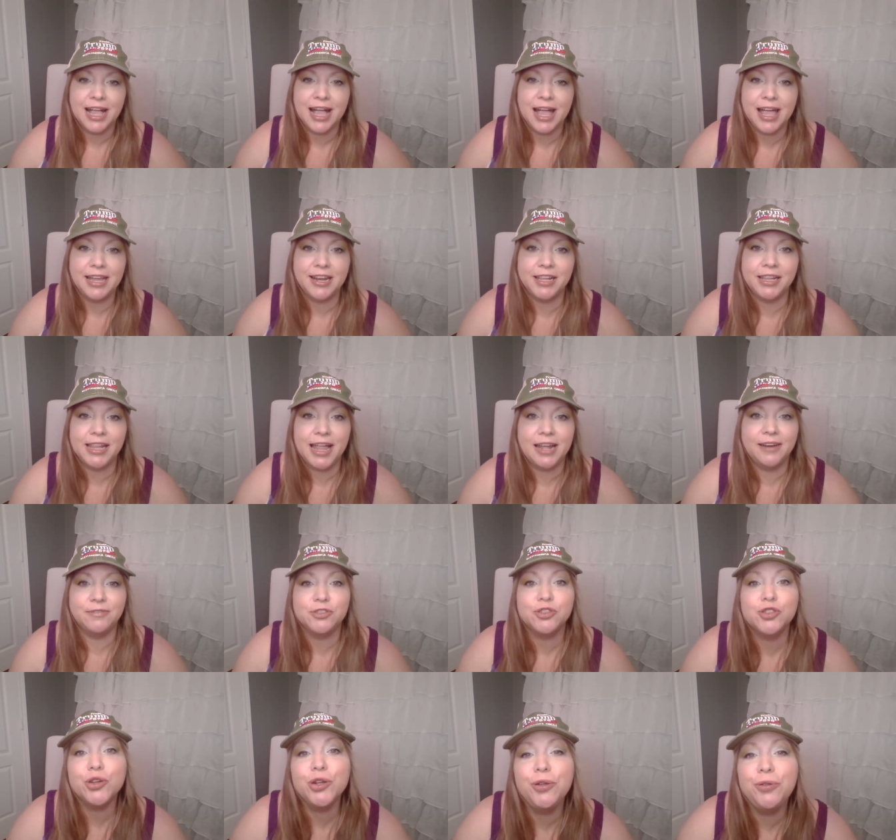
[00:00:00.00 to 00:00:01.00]
and a lot
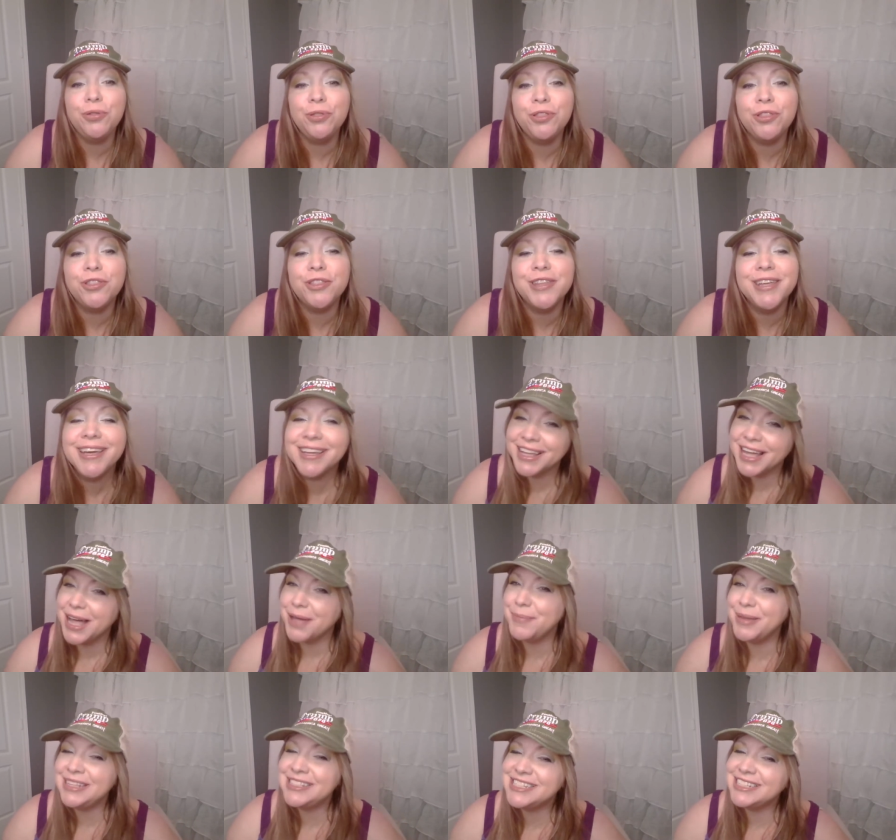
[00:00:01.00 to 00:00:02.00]
of truth
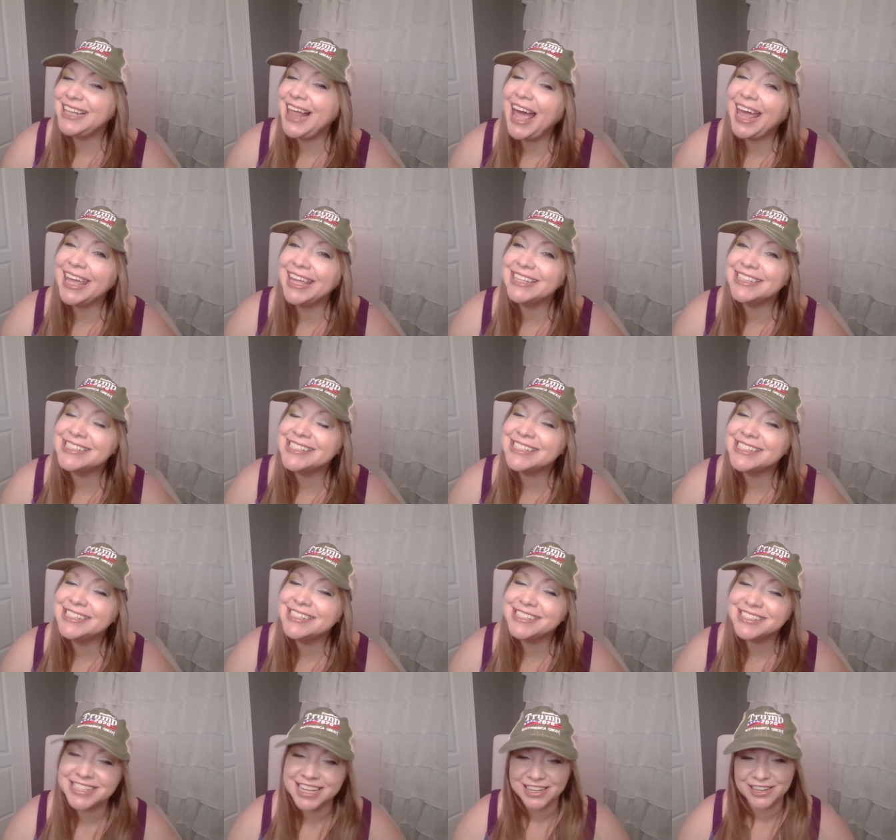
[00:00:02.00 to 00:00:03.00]
coming to light.
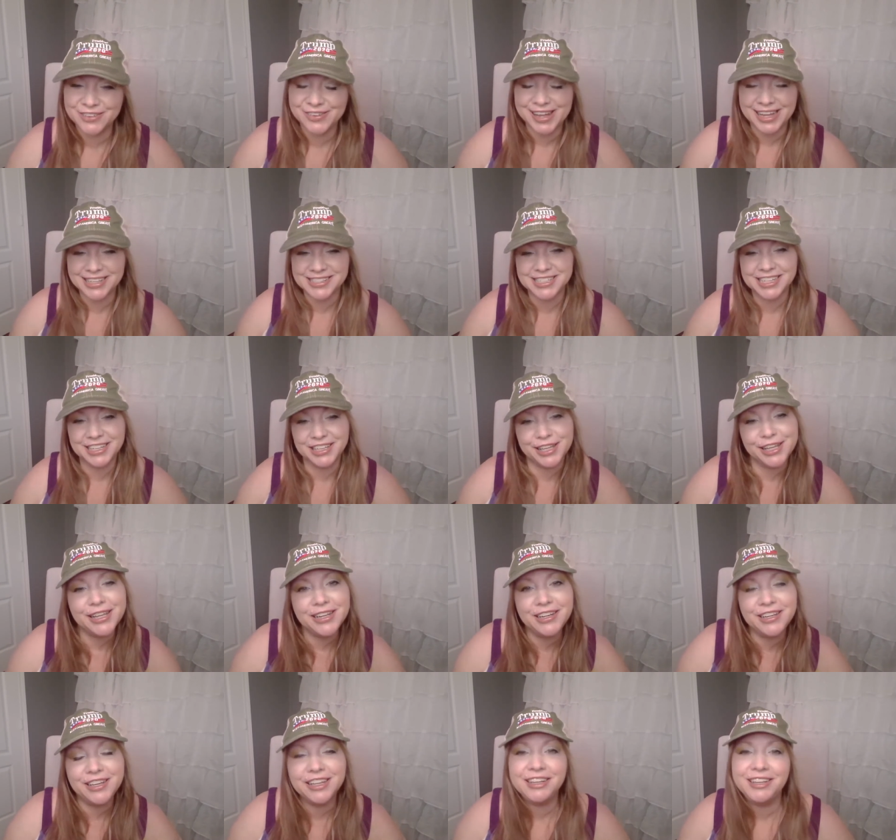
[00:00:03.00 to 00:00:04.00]
So it's a
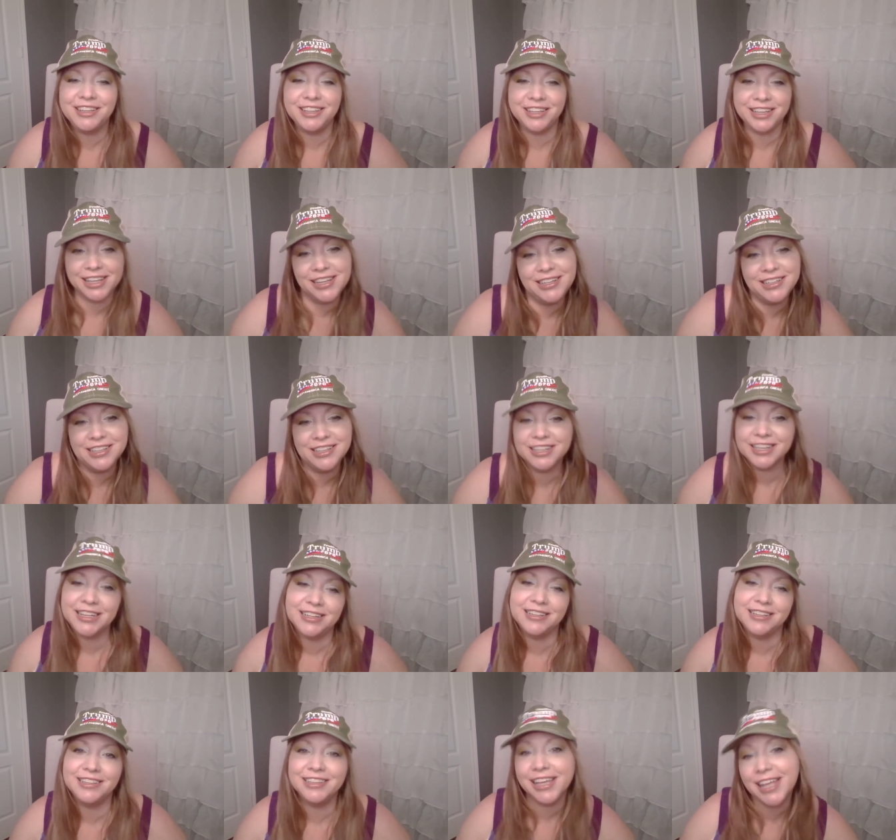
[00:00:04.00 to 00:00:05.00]
good, good, good, good,
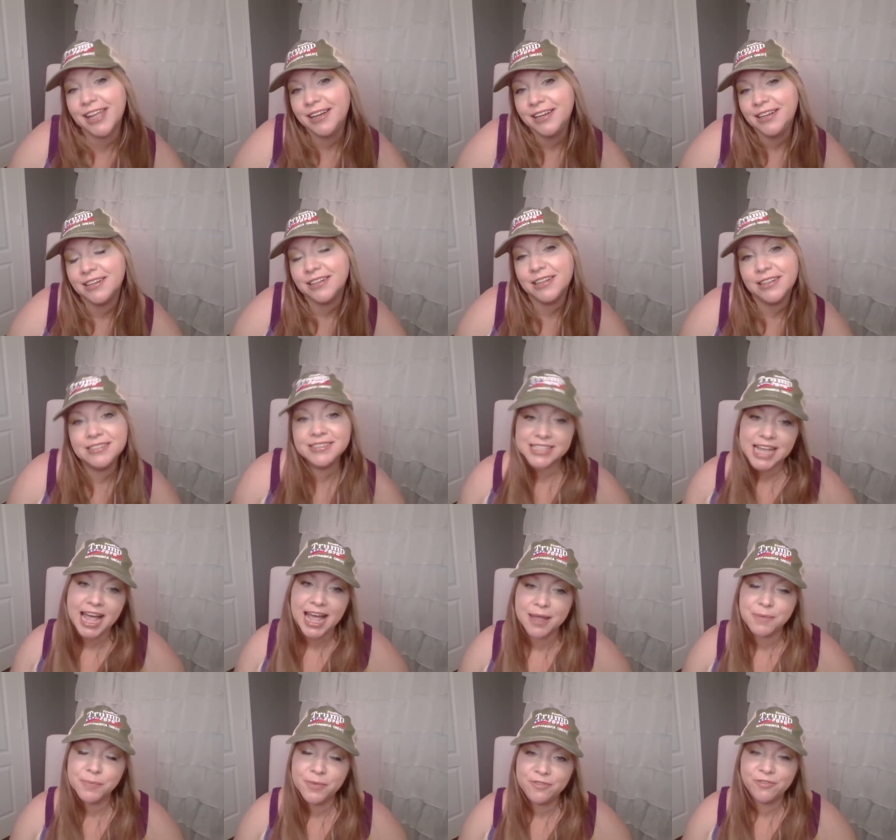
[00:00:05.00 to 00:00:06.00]
good
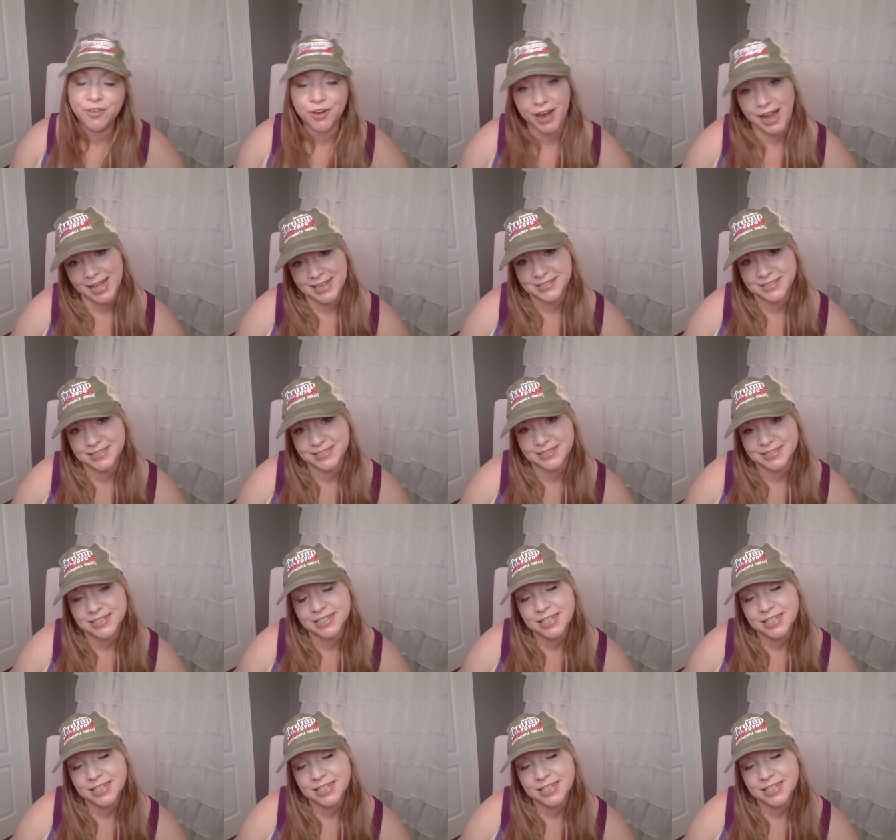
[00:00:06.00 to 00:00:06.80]
time for us.